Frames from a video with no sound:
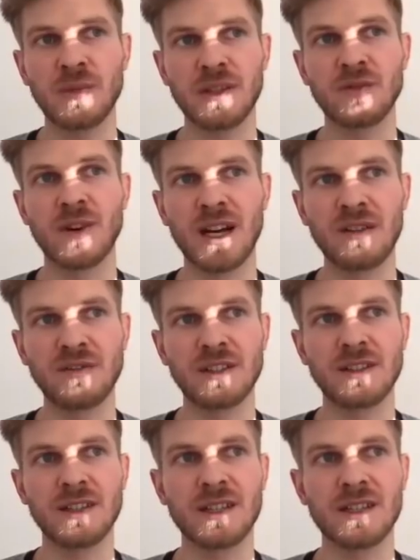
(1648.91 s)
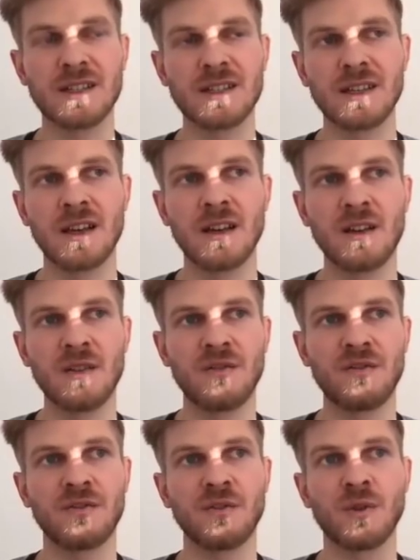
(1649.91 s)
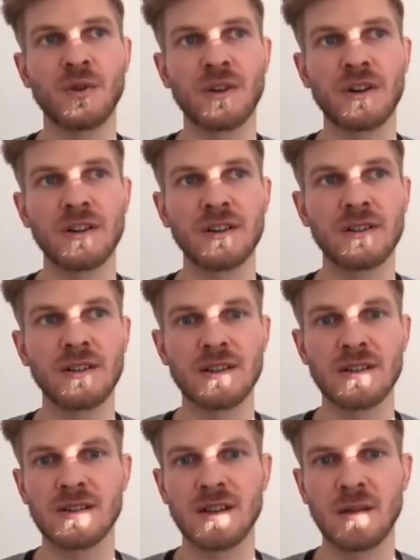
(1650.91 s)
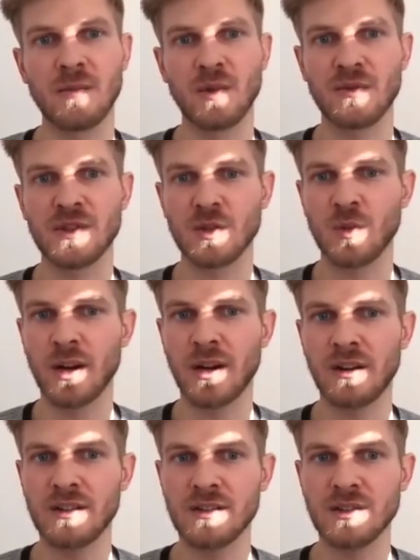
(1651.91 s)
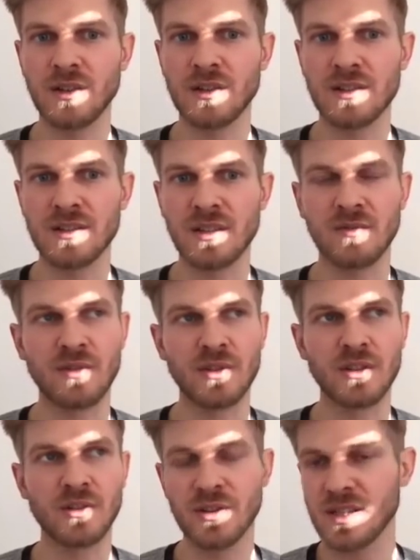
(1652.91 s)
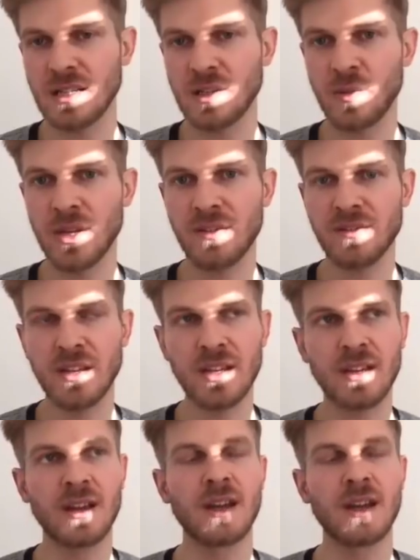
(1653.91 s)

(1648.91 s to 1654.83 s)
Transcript: derived this for the sum of squares loss and for the cross entropy, I think.